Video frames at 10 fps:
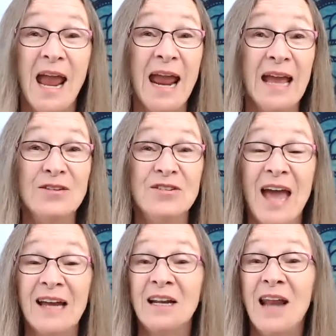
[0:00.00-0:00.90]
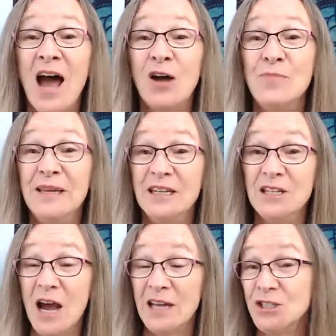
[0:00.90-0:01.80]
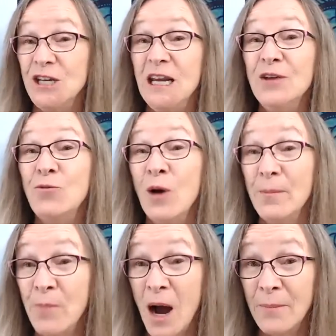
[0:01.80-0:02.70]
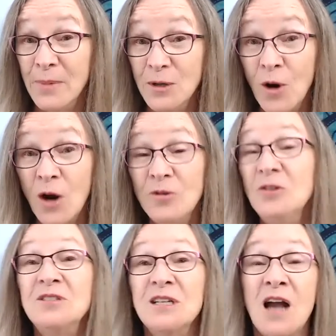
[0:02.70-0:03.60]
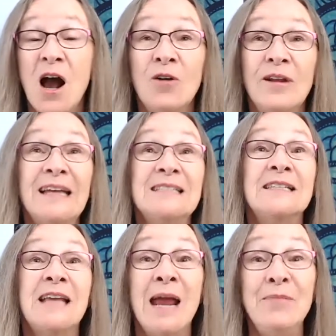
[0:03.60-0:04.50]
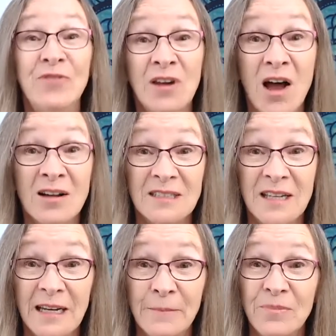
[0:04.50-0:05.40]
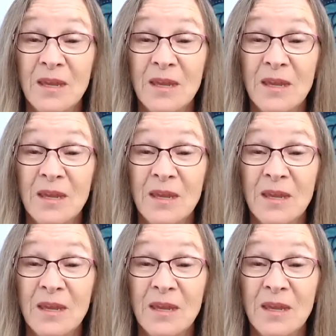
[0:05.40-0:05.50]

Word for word: and that allowed me to achieve what Bob Monroe used to call escape velocity.